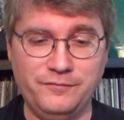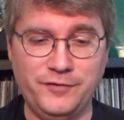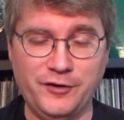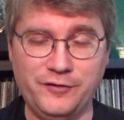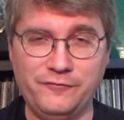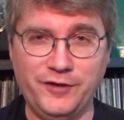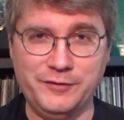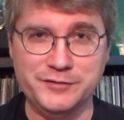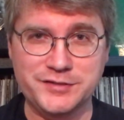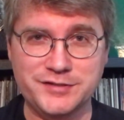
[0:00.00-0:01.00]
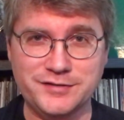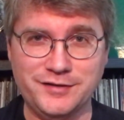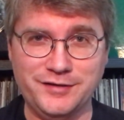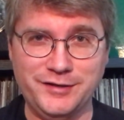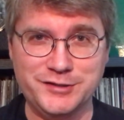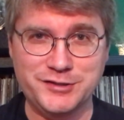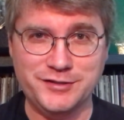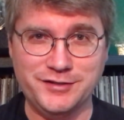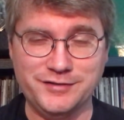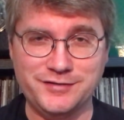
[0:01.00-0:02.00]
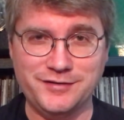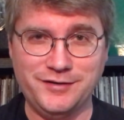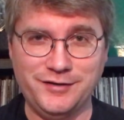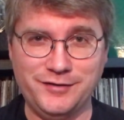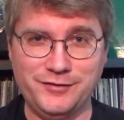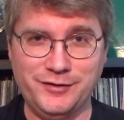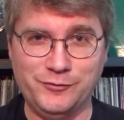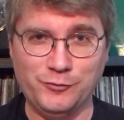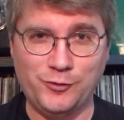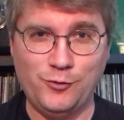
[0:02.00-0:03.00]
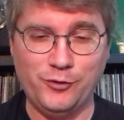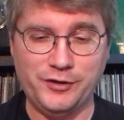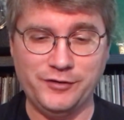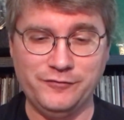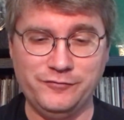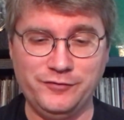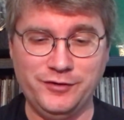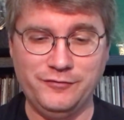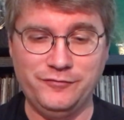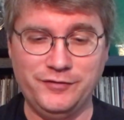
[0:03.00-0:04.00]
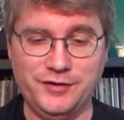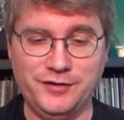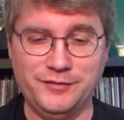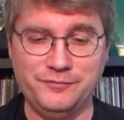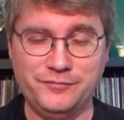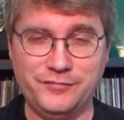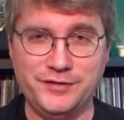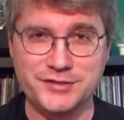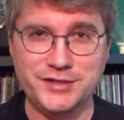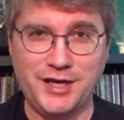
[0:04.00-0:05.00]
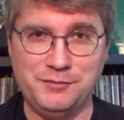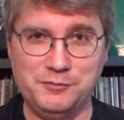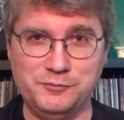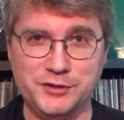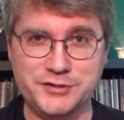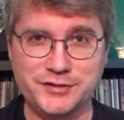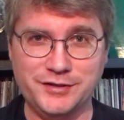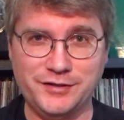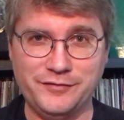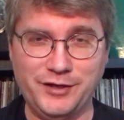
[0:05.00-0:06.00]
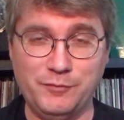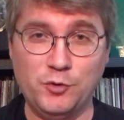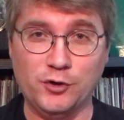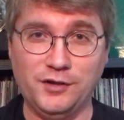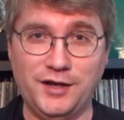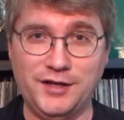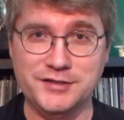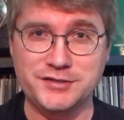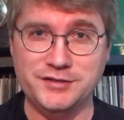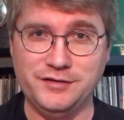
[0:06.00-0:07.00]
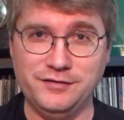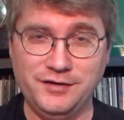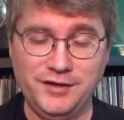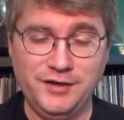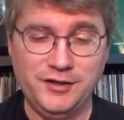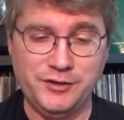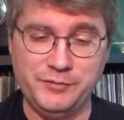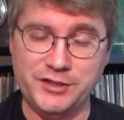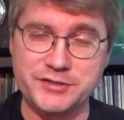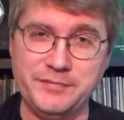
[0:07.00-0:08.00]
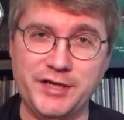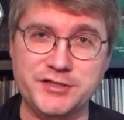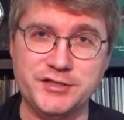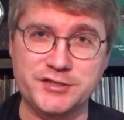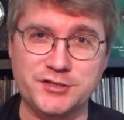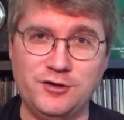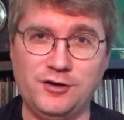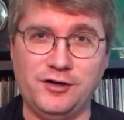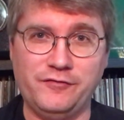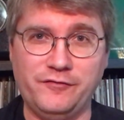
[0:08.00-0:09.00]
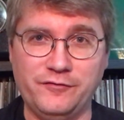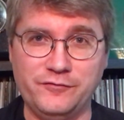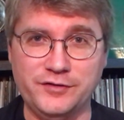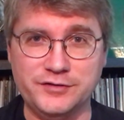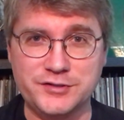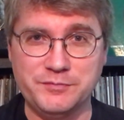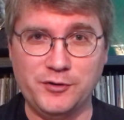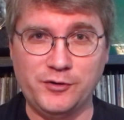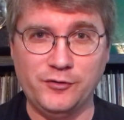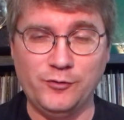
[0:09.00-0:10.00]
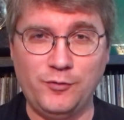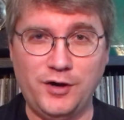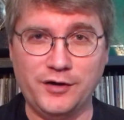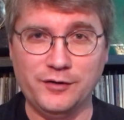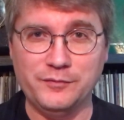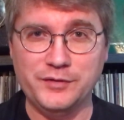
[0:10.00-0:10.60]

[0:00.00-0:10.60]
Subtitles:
Very famous incident in the recording of this album, which they immortalized in the big smash hit song off of it, Smoke on the Water.